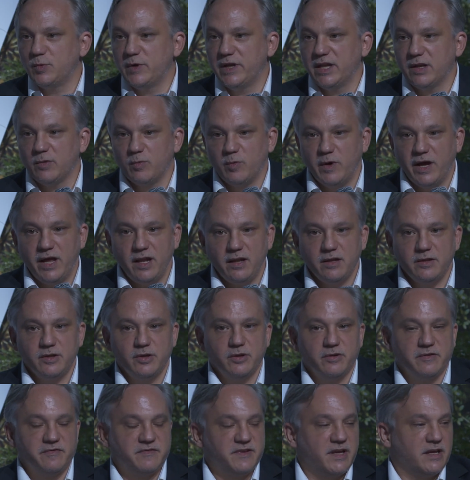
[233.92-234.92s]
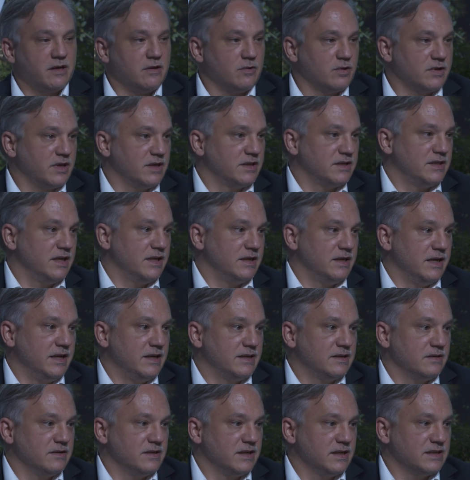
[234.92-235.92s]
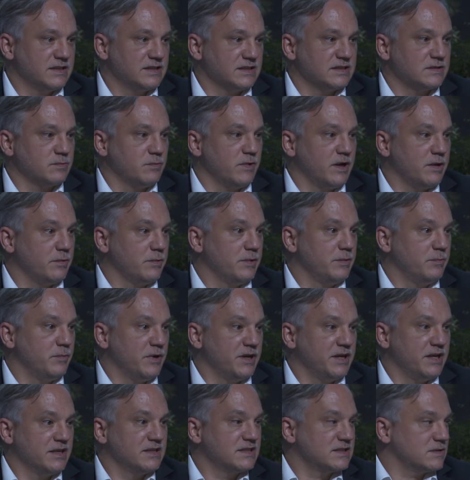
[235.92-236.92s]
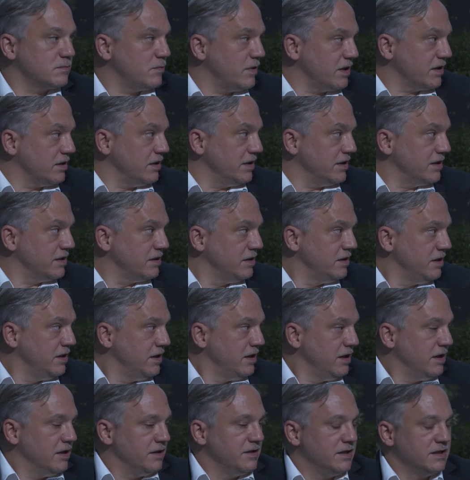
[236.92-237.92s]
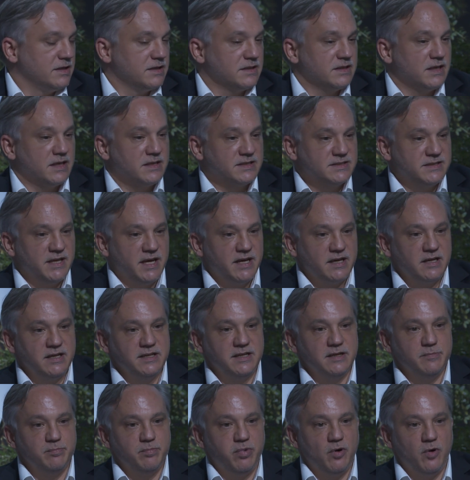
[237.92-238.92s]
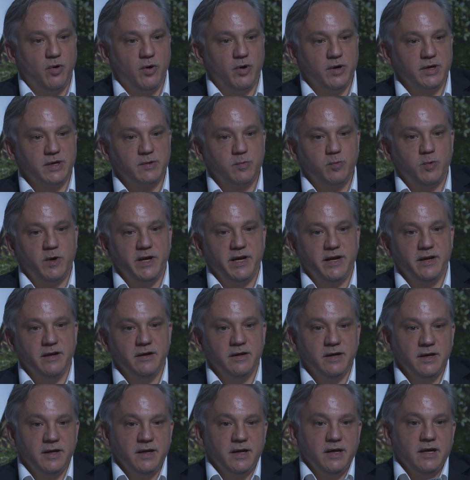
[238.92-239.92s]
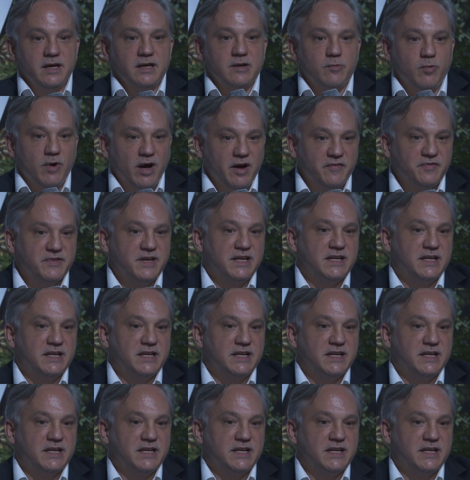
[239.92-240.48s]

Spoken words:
real value if they look at their data? And that is where they're struggling. And that is exactly the point where graph